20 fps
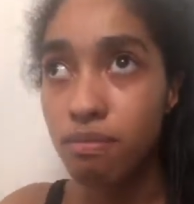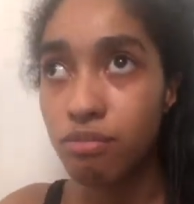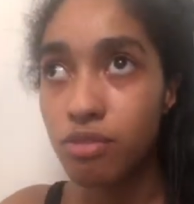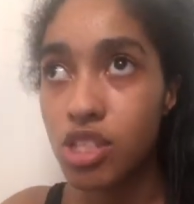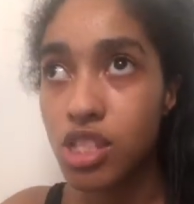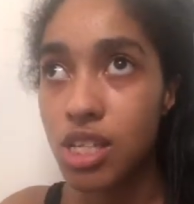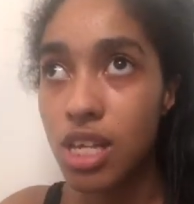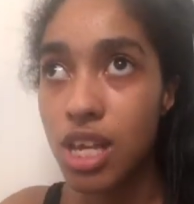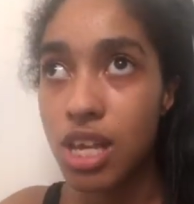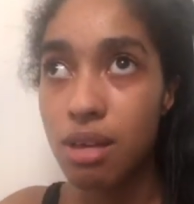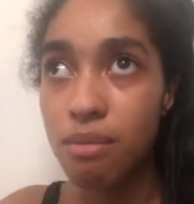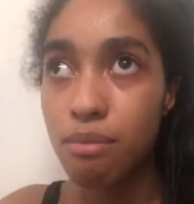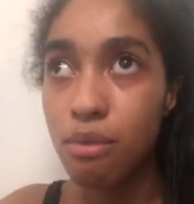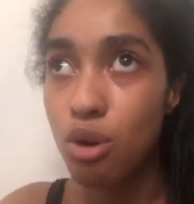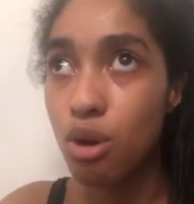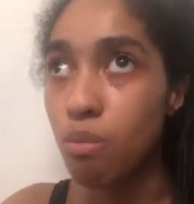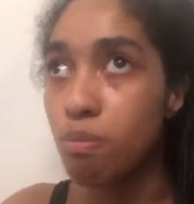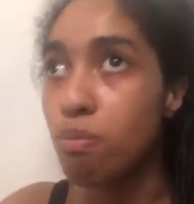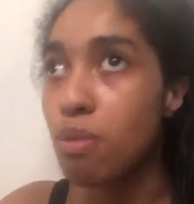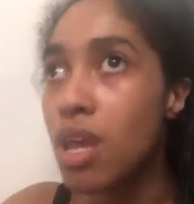Seeing more
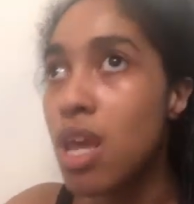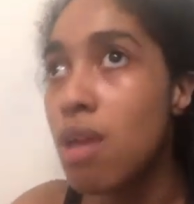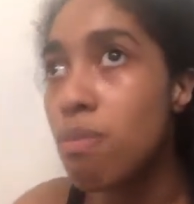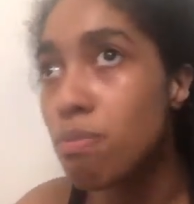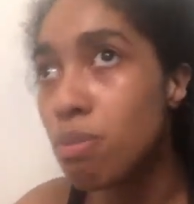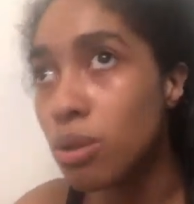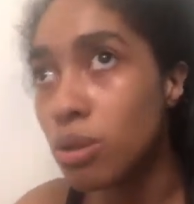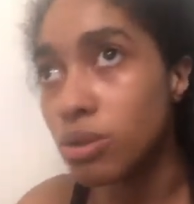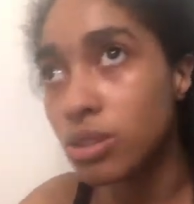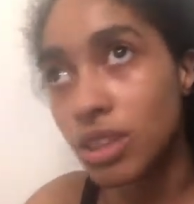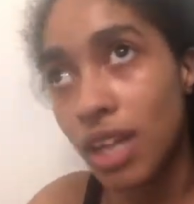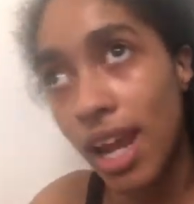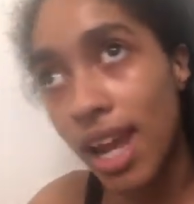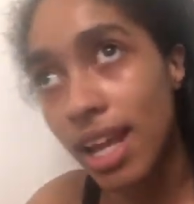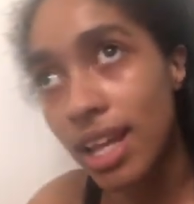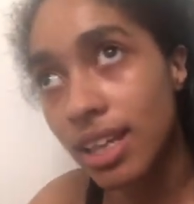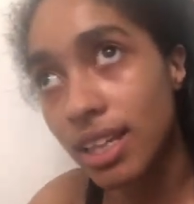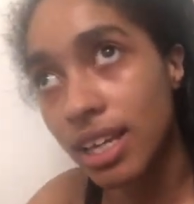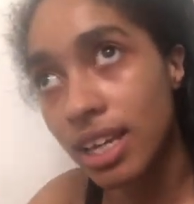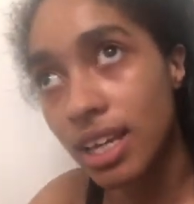people
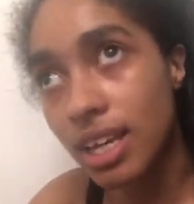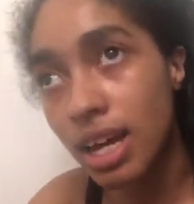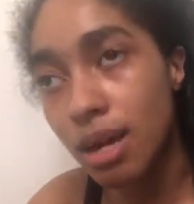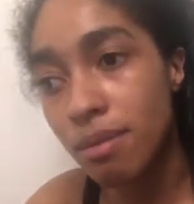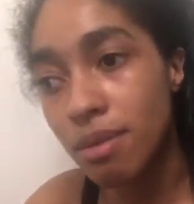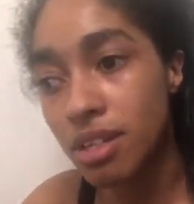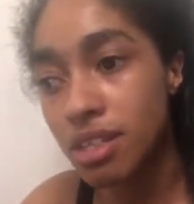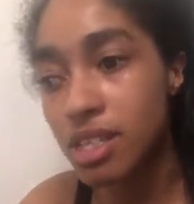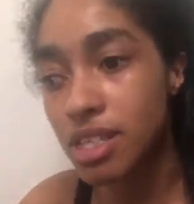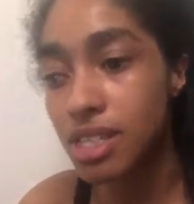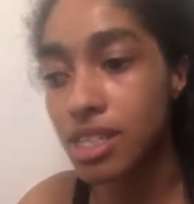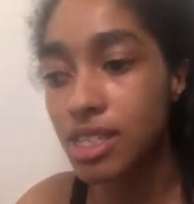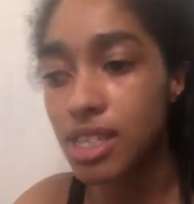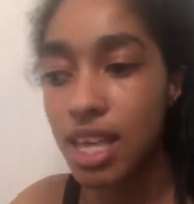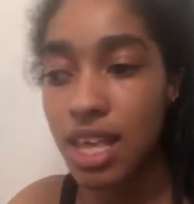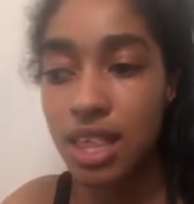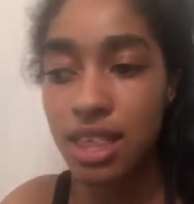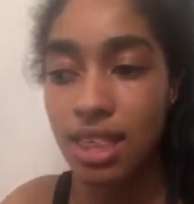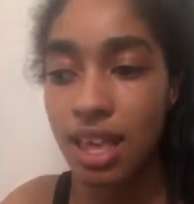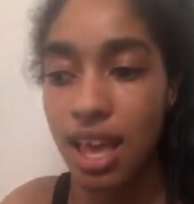daily coming to see
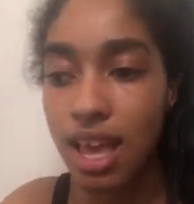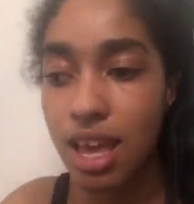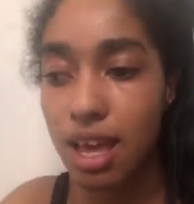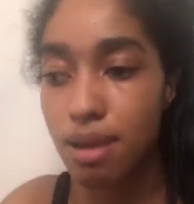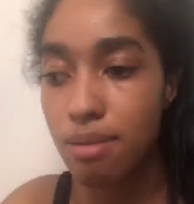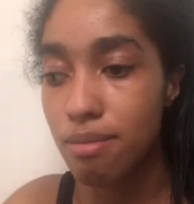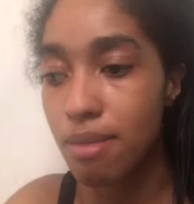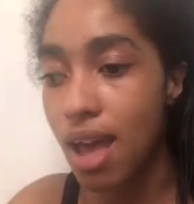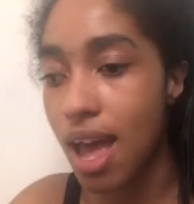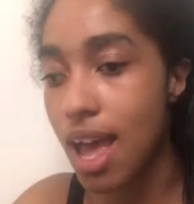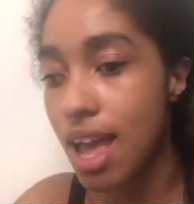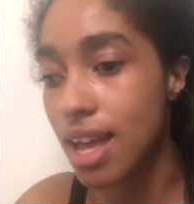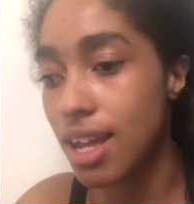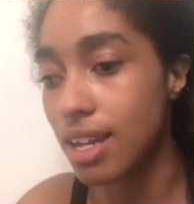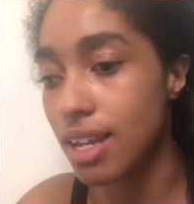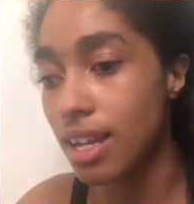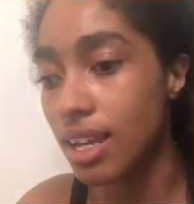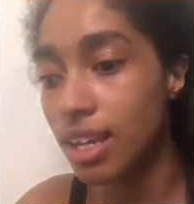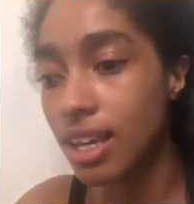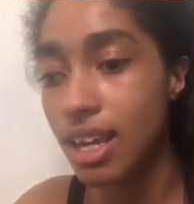them,
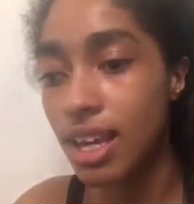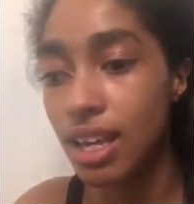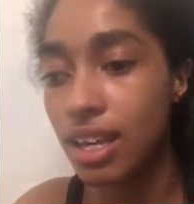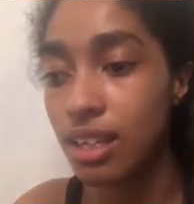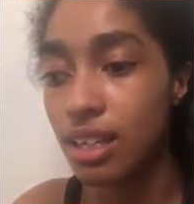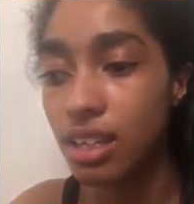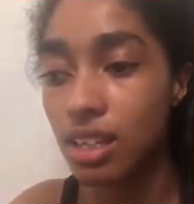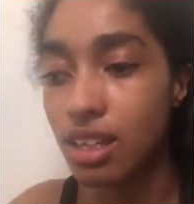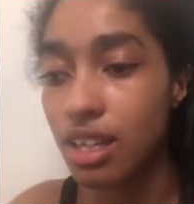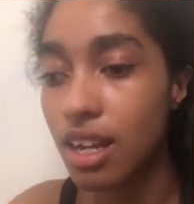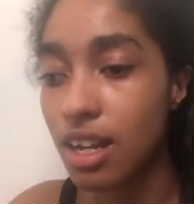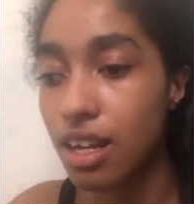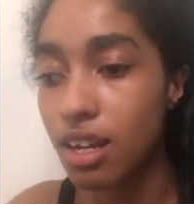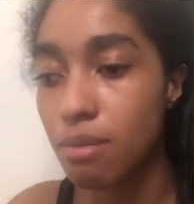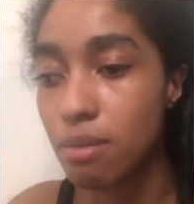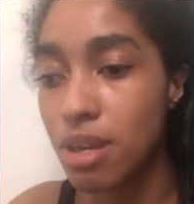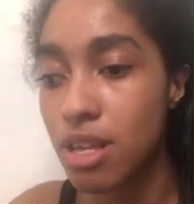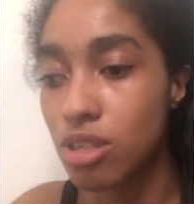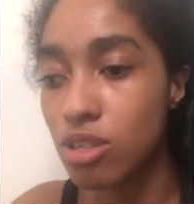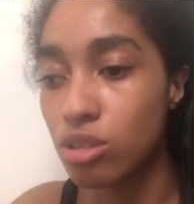and they're gonna be
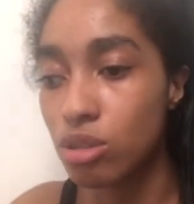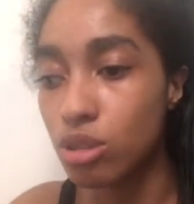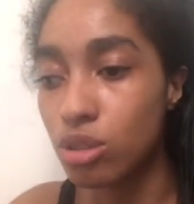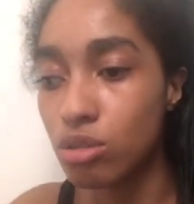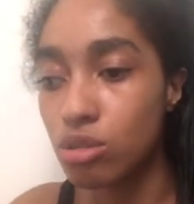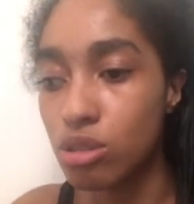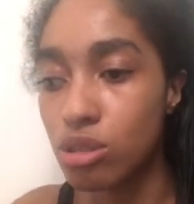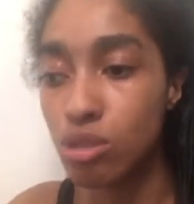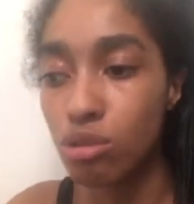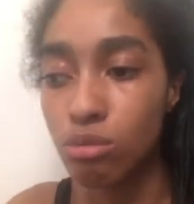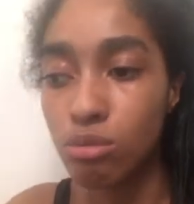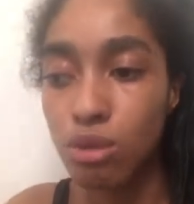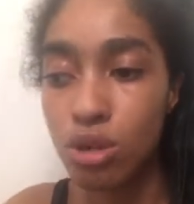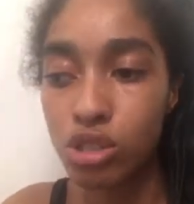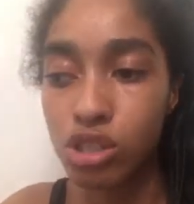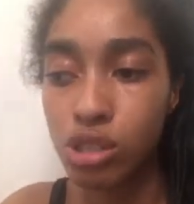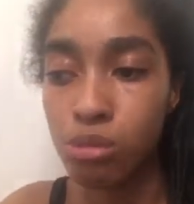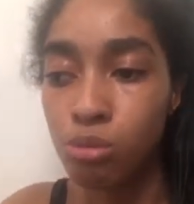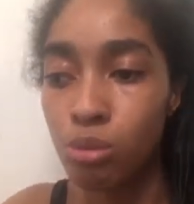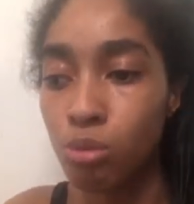introduced to
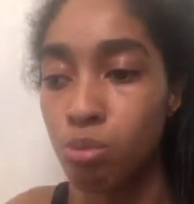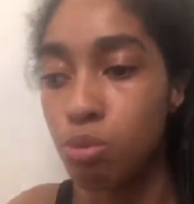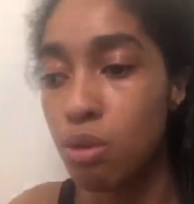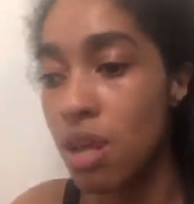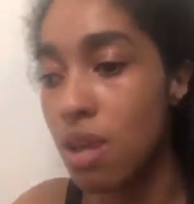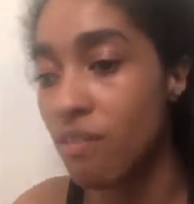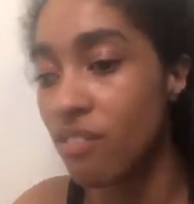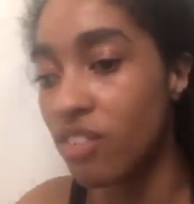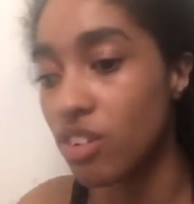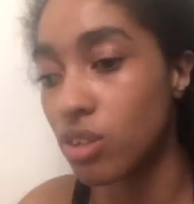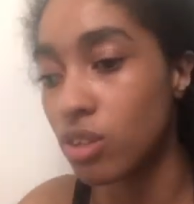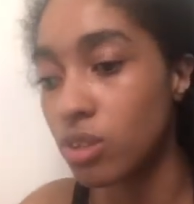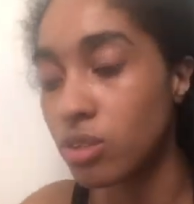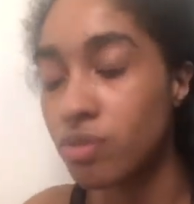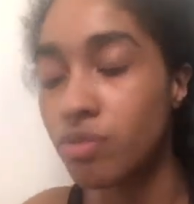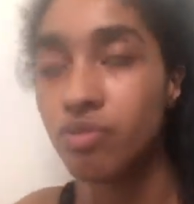multiple people.